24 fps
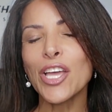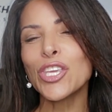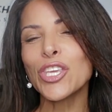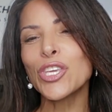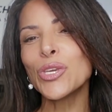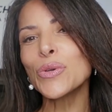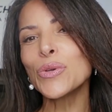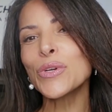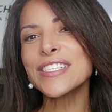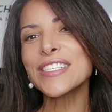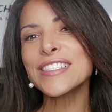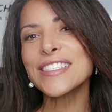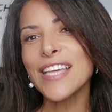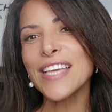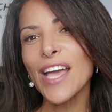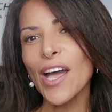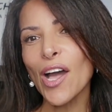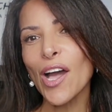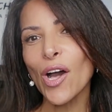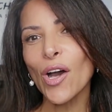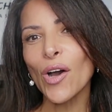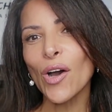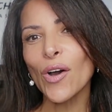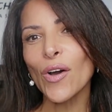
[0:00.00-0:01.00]
you can
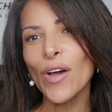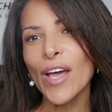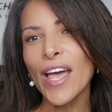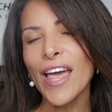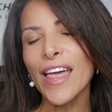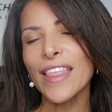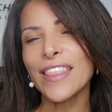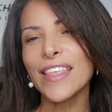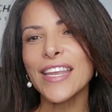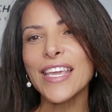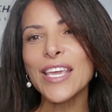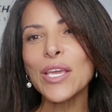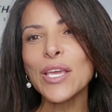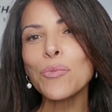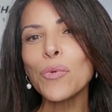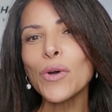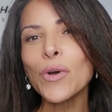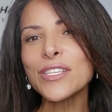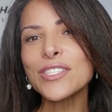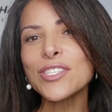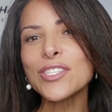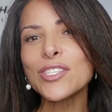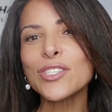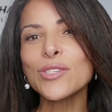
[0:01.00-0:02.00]
tell that he
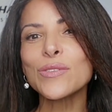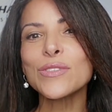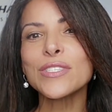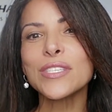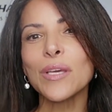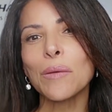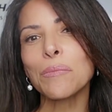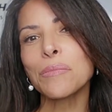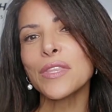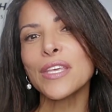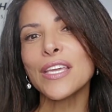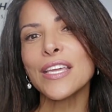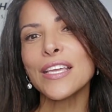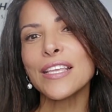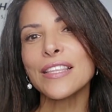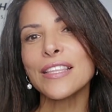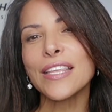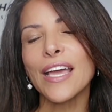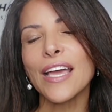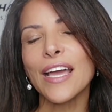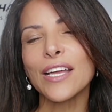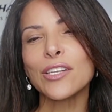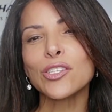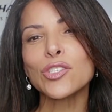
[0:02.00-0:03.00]
wants to do something
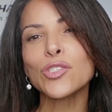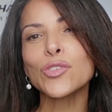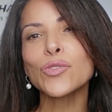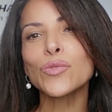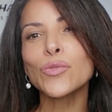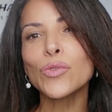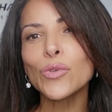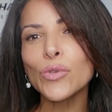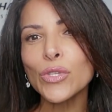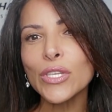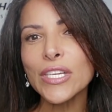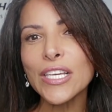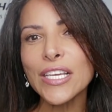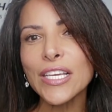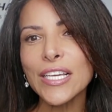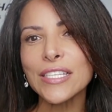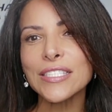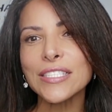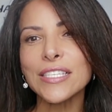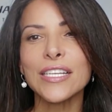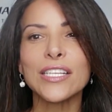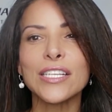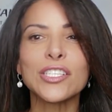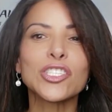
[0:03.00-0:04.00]
that truly
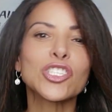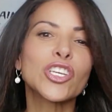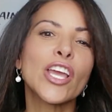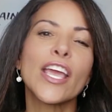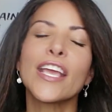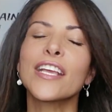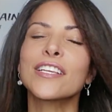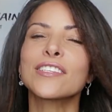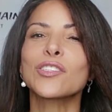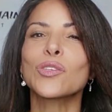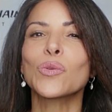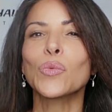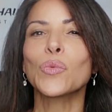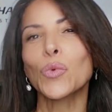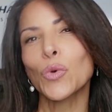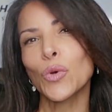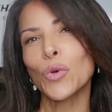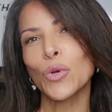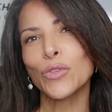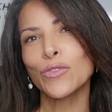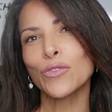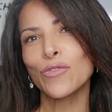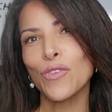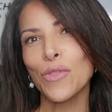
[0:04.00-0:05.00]
is going to change the
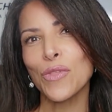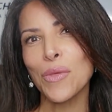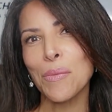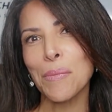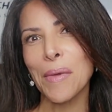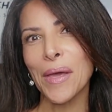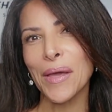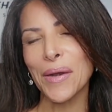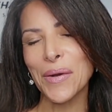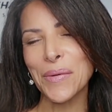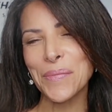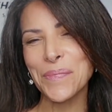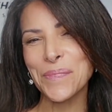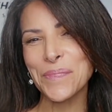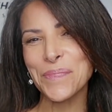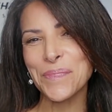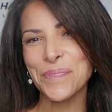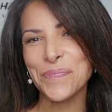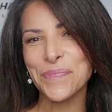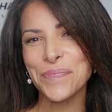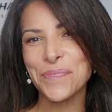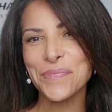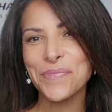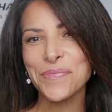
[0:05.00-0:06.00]
world for the better.
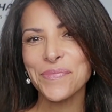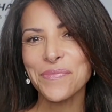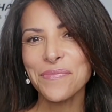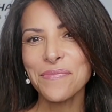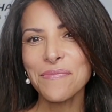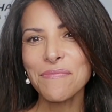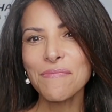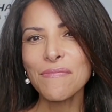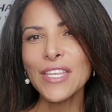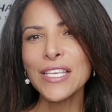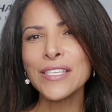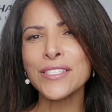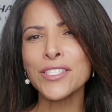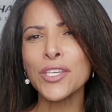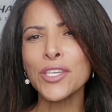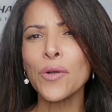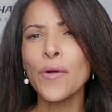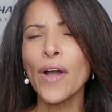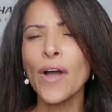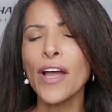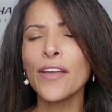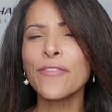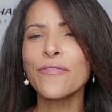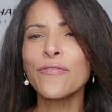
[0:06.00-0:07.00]

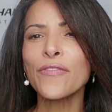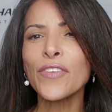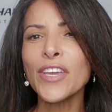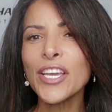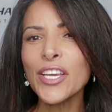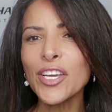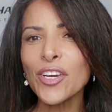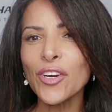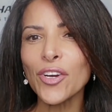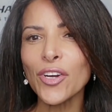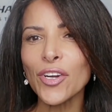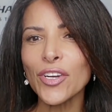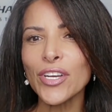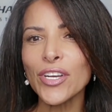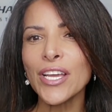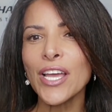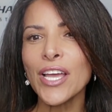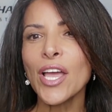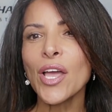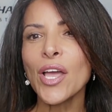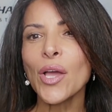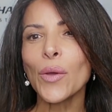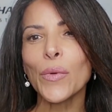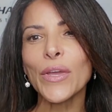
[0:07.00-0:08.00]
So I figured
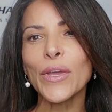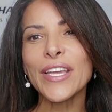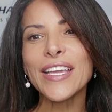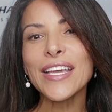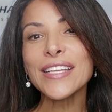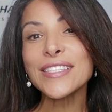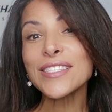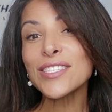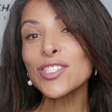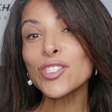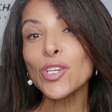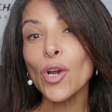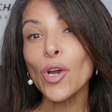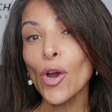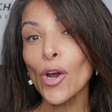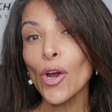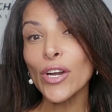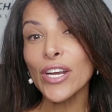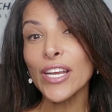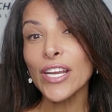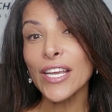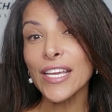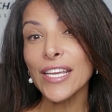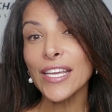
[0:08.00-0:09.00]
we get
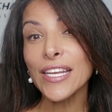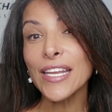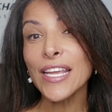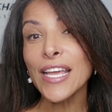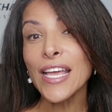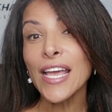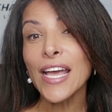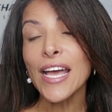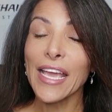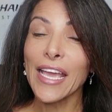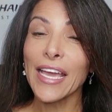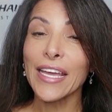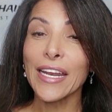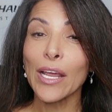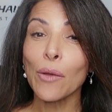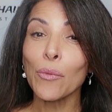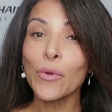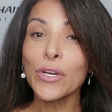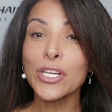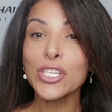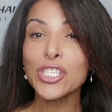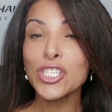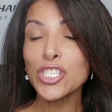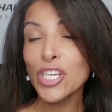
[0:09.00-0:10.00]
started, and I
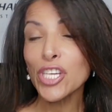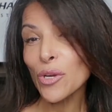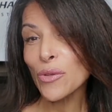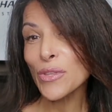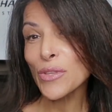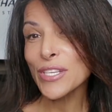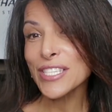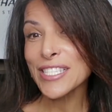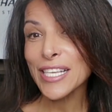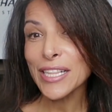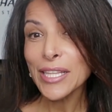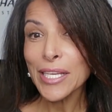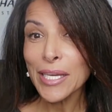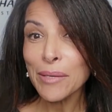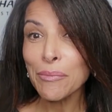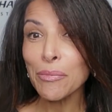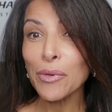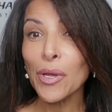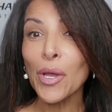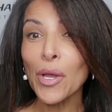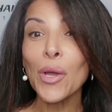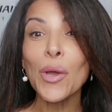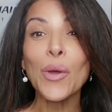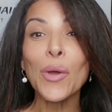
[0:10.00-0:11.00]
want to share this clip
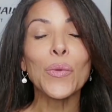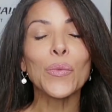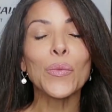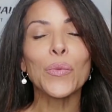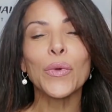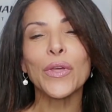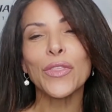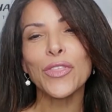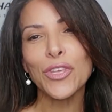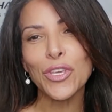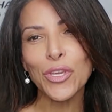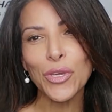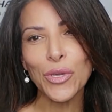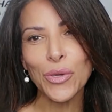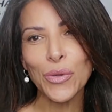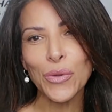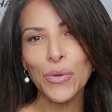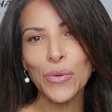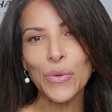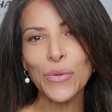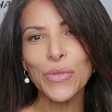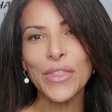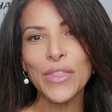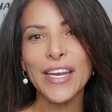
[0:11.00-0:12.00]
with
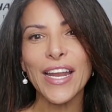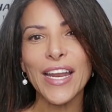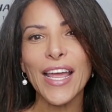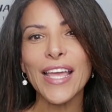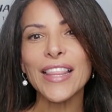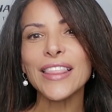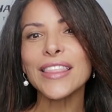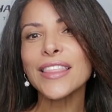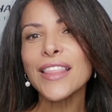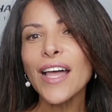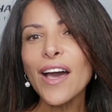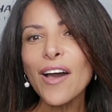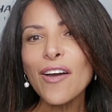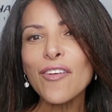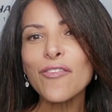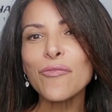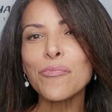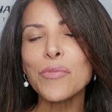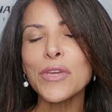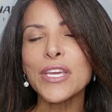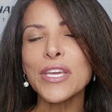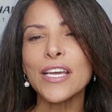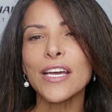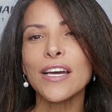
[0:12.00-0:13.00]
you that I
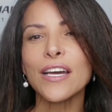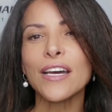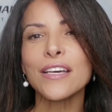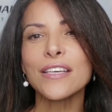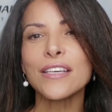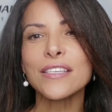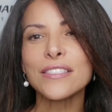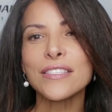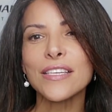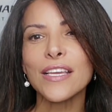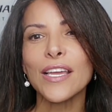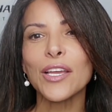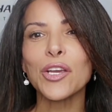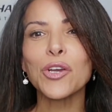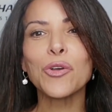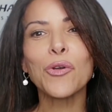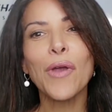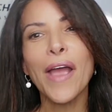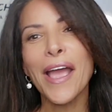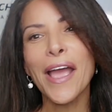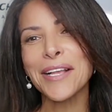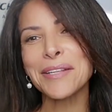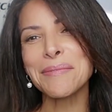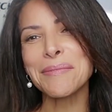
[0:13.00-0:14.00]
love because it
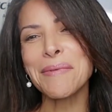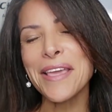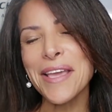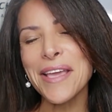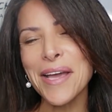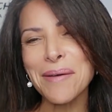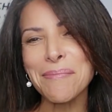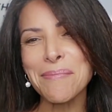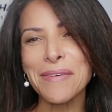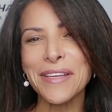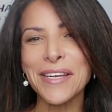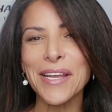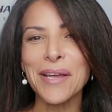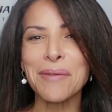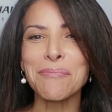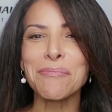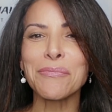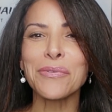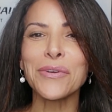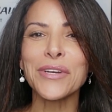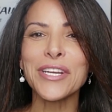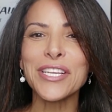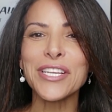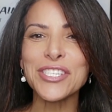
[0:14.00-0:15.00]
cracked me up, and I'm
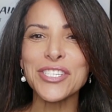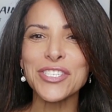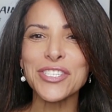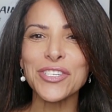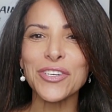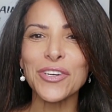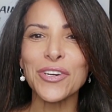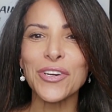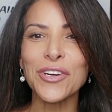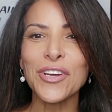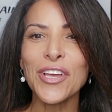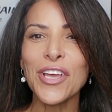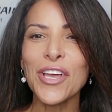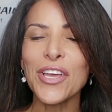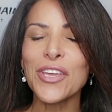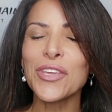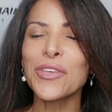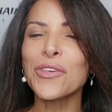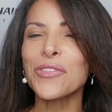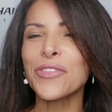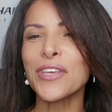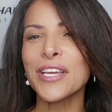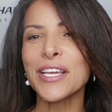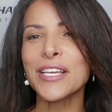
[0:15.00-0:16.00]
pretty sure
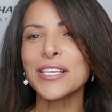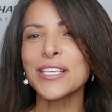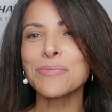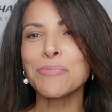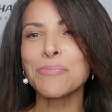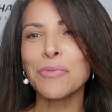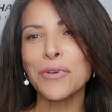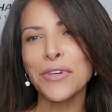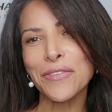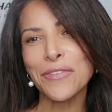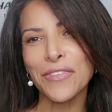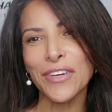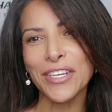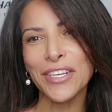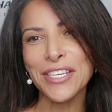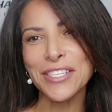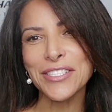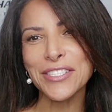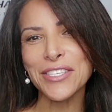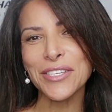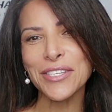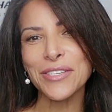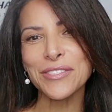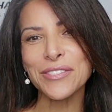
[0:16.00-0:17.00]
you'll think it's pretty funny
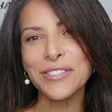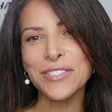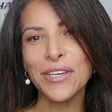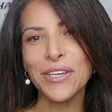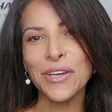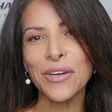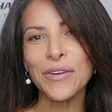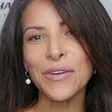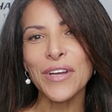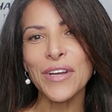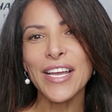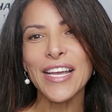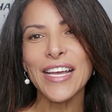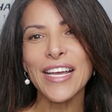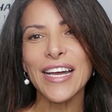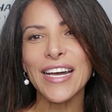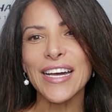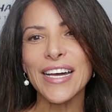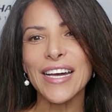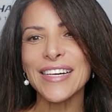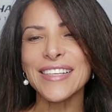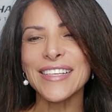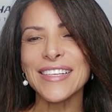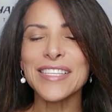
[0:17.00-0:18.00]
too. So
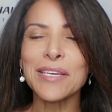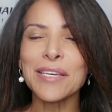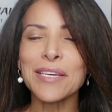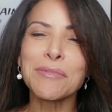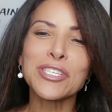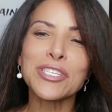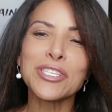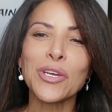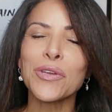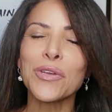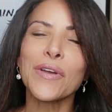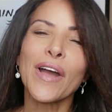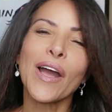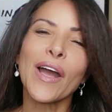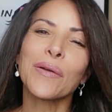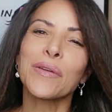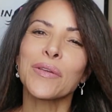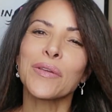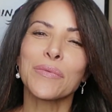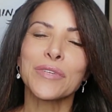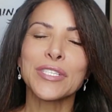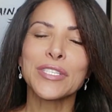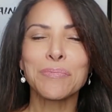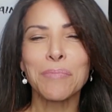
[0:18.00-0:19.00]
let me show you how
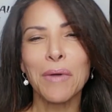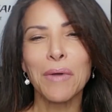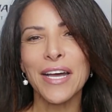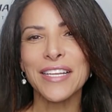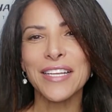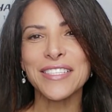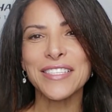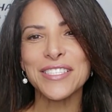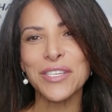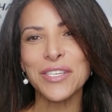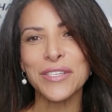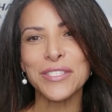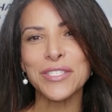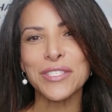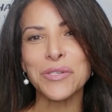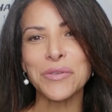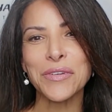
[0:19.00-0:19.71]
he responds to his